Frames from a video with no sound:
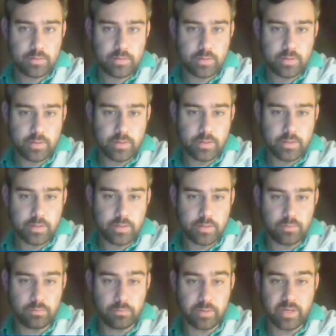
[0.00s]

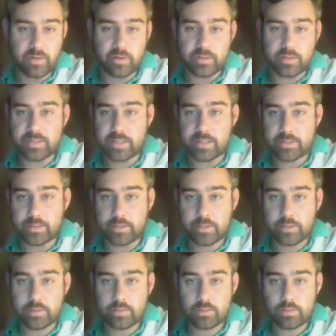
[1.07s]
Ooh, Keranos is excellent
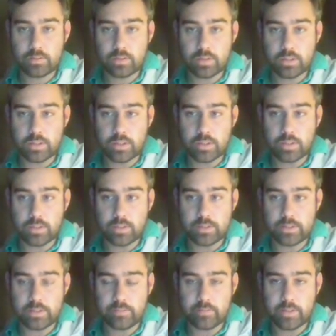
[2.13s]
here.
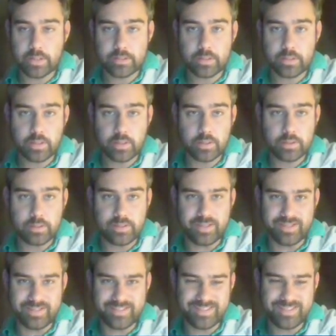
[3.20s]
Deceiver Exarch
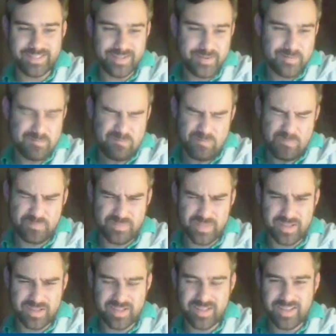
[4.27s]
does
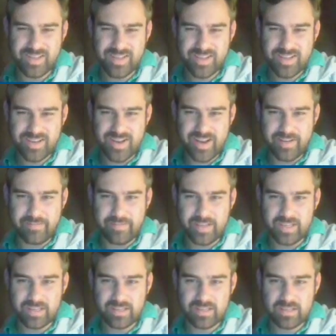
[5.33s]

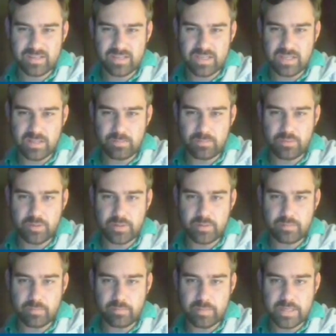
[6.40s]
nothing. I'll put
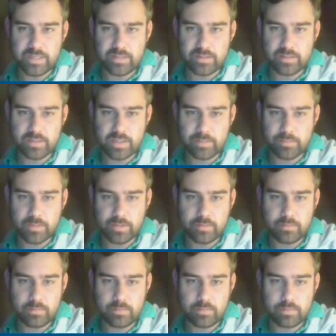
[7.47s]
mana on top though.
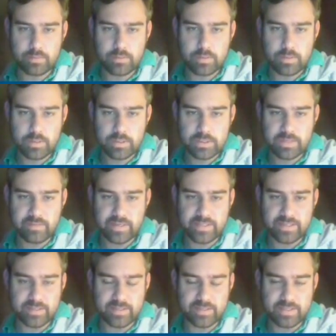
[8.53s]
So I have access
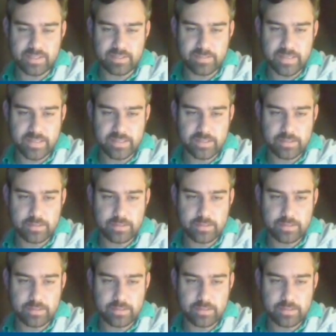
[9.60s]
to 6 mana.